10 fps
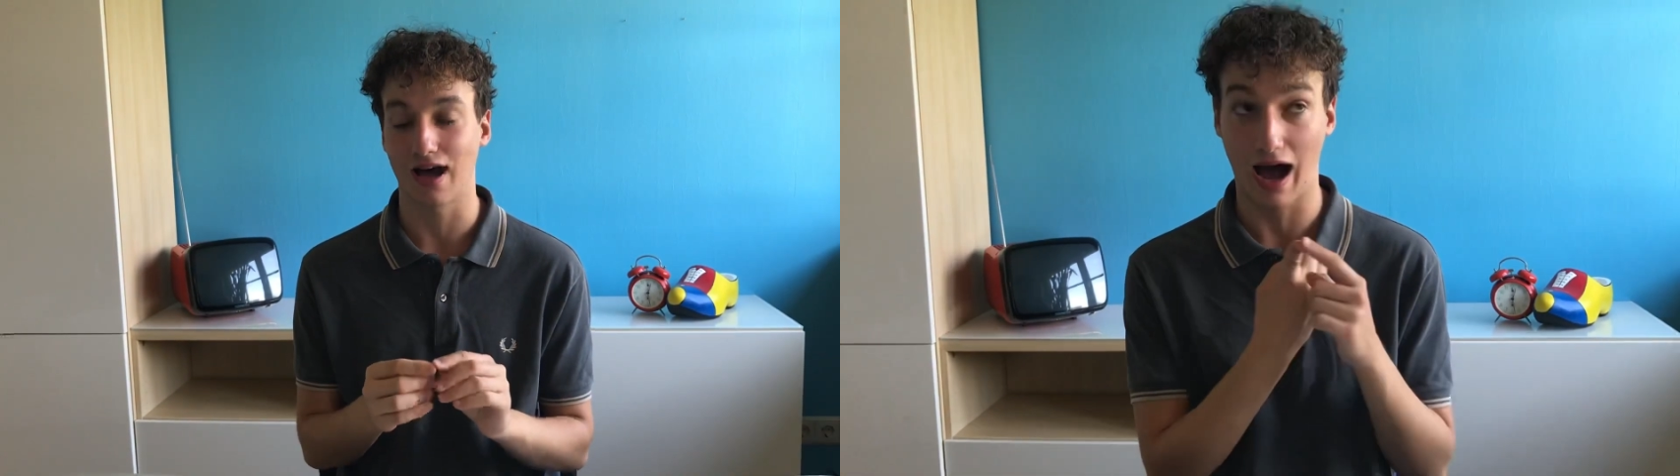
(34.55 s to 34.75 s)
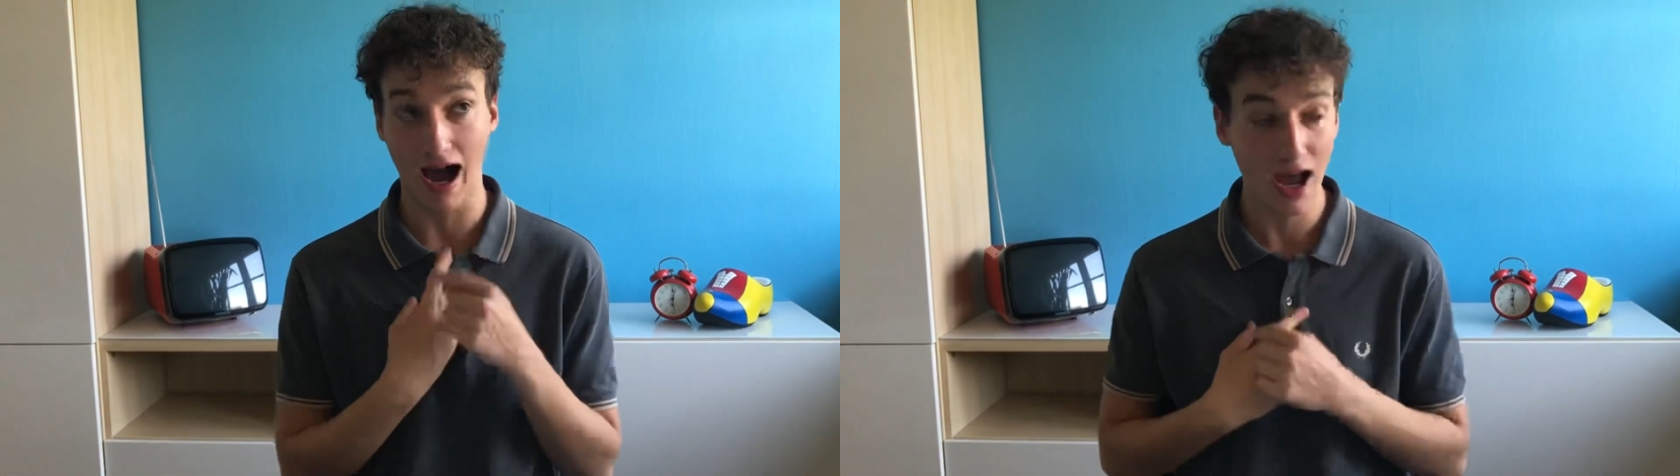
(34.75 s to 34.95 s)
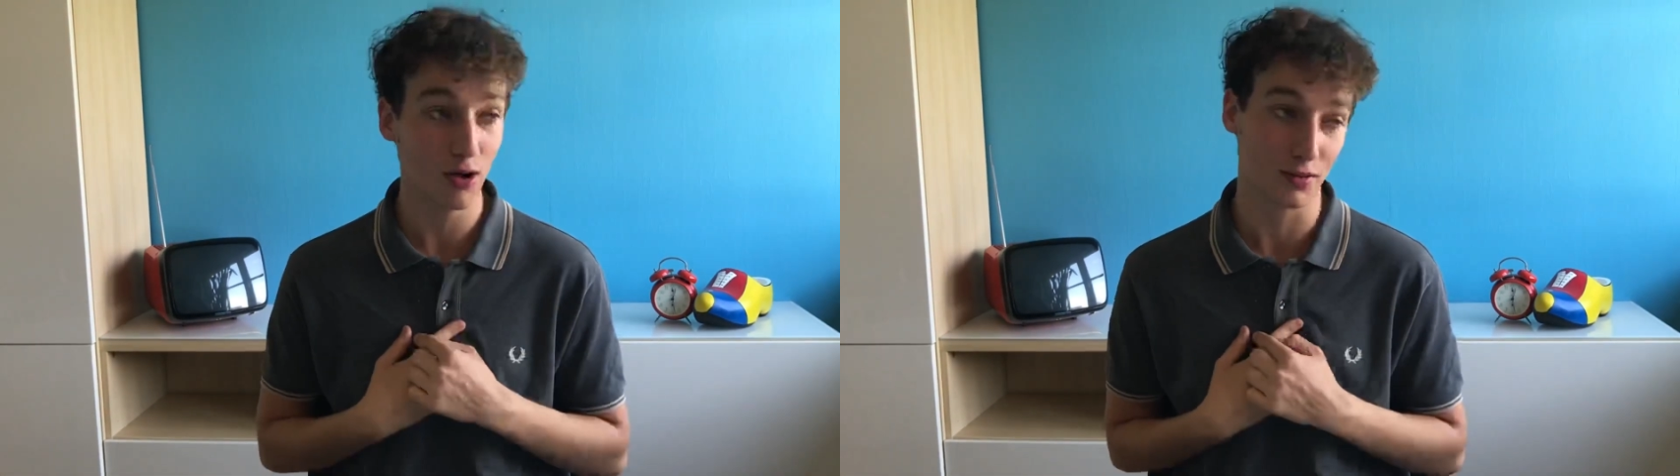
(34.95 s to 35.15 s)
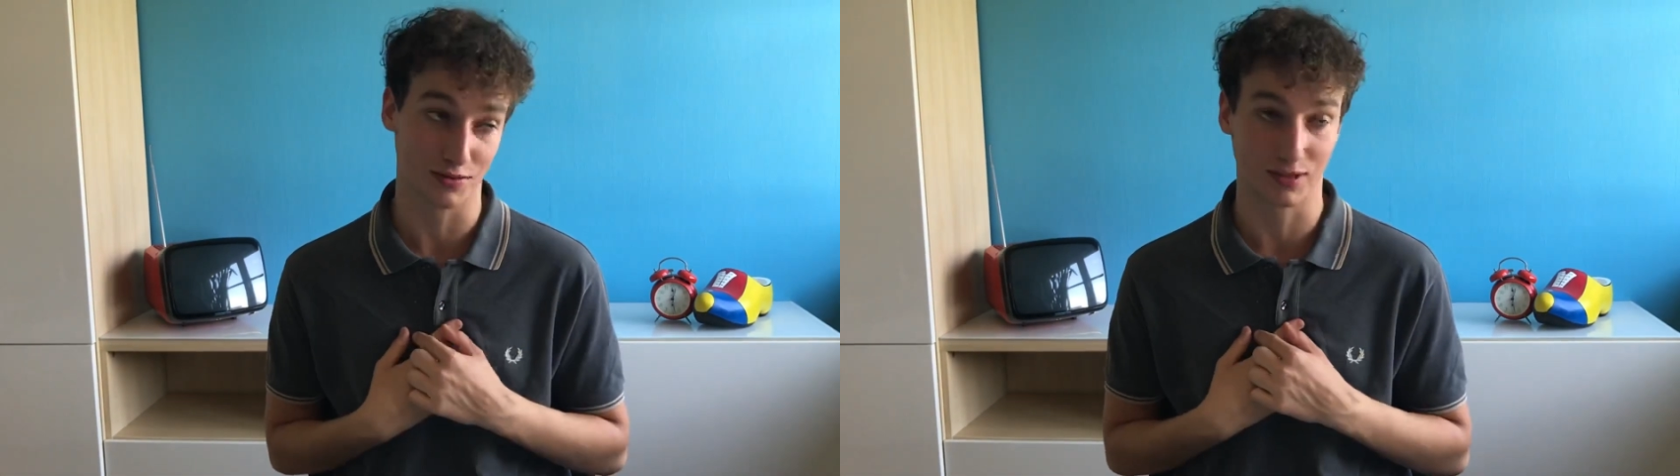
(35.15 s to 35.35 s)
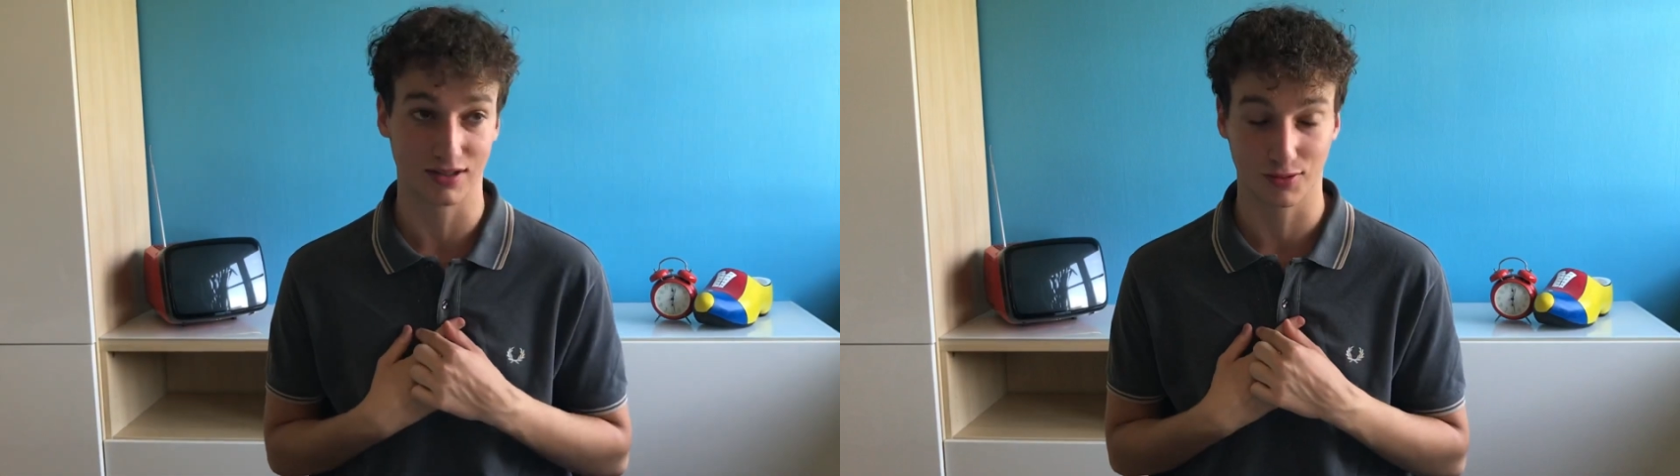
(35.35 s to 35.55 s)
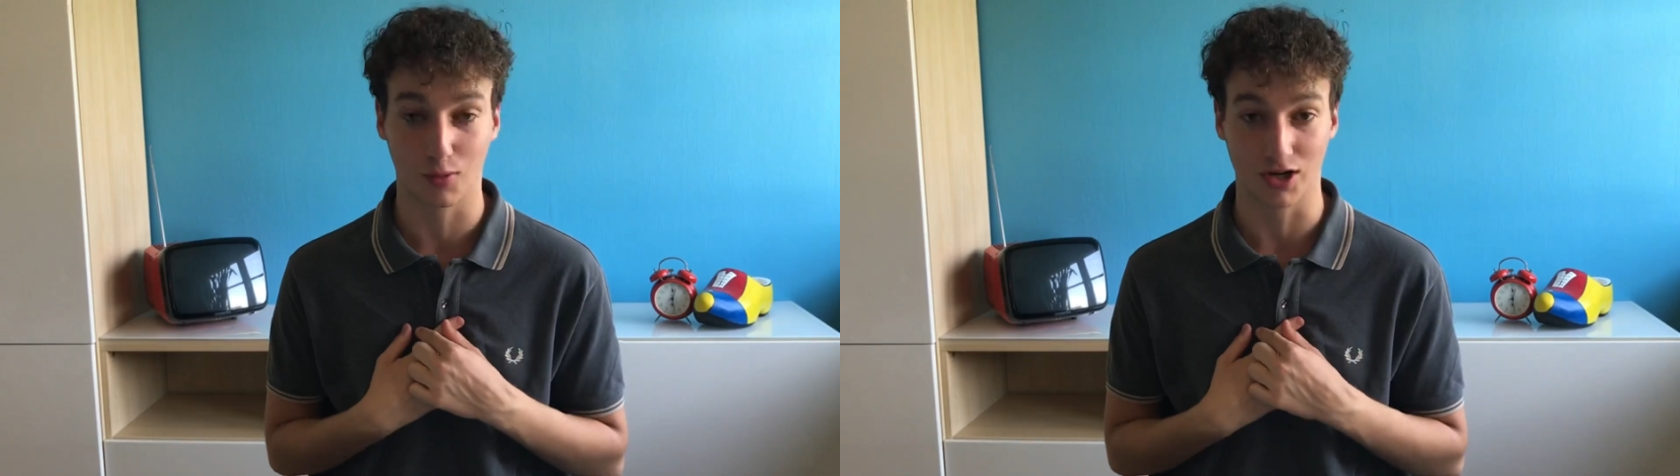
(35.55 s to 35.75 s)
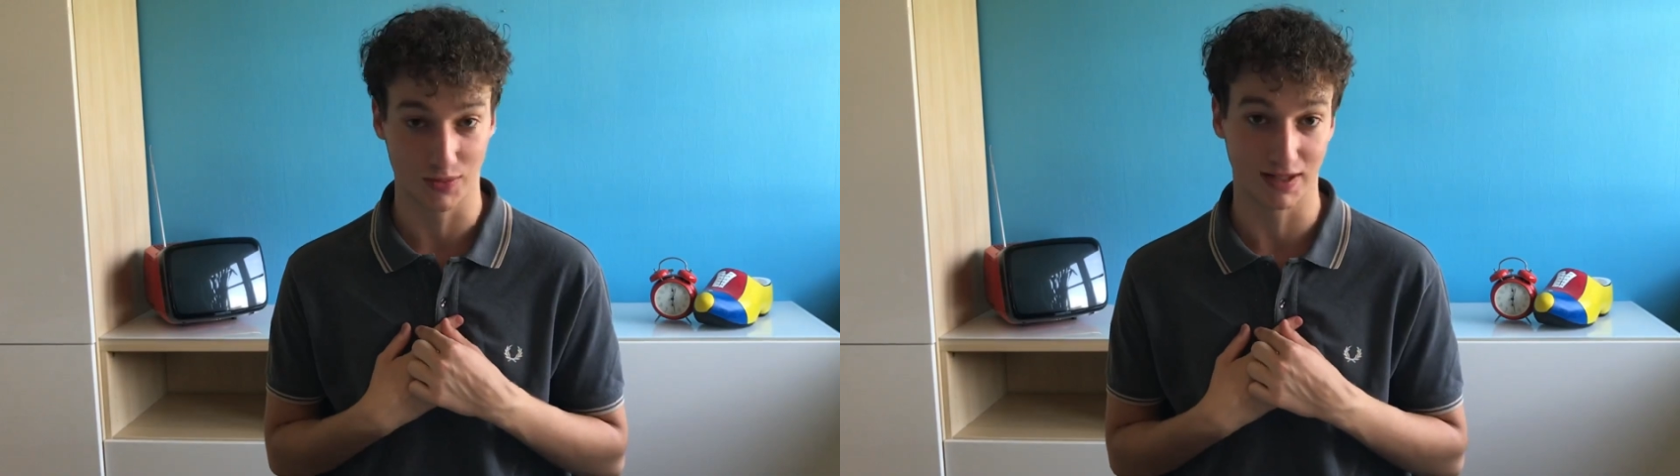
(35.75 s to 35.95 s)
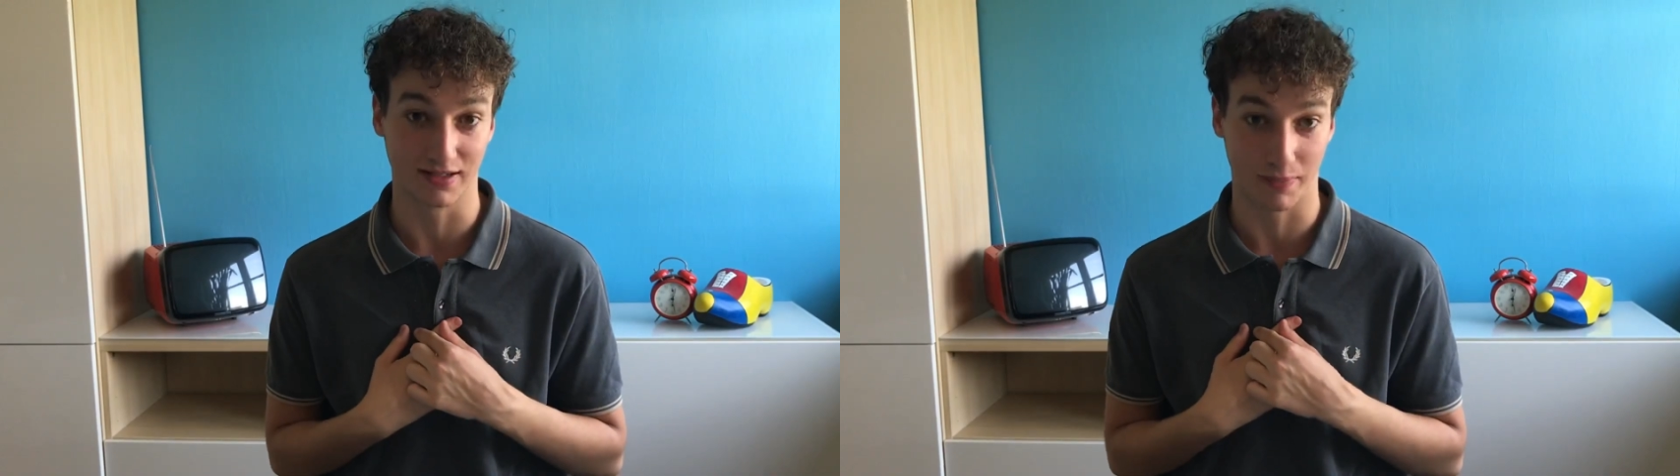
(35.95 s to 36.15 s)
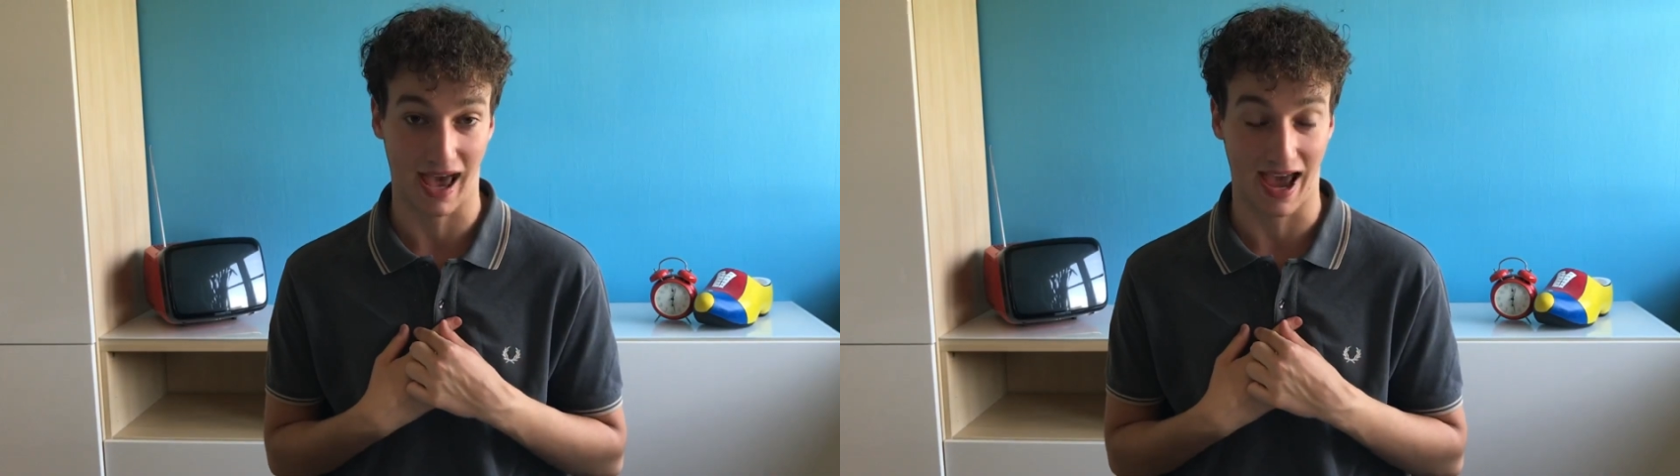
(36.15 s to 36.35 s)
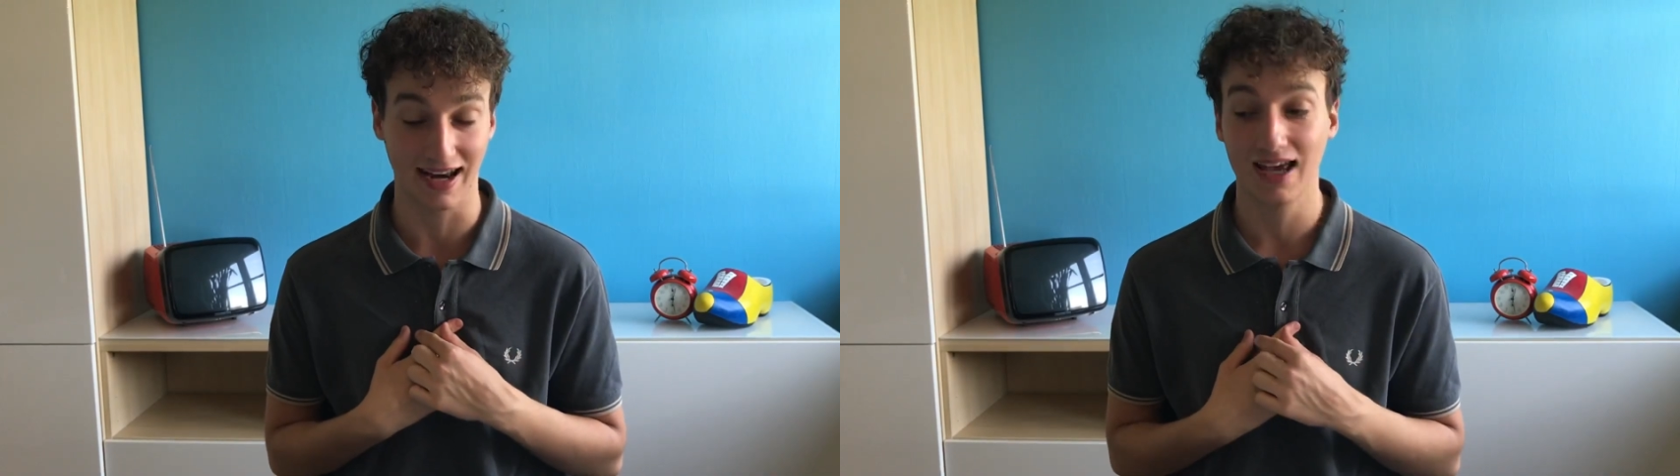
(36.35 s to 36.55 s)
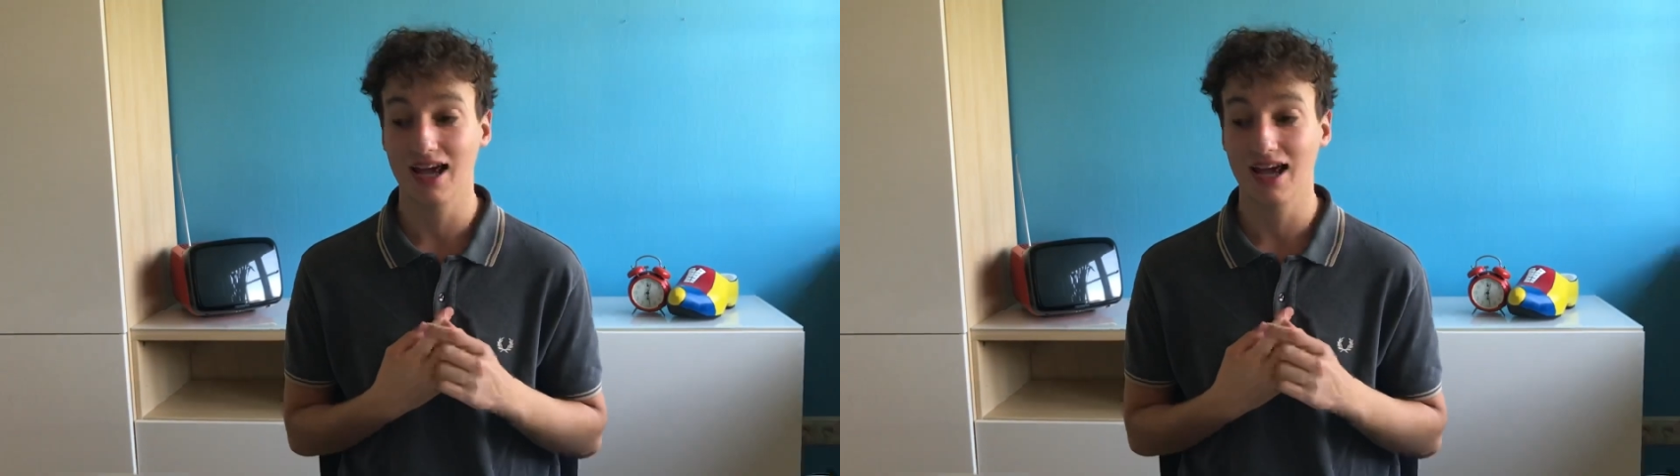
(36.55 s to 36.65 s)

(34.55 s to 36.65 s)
I always wanted to watch Peter Pan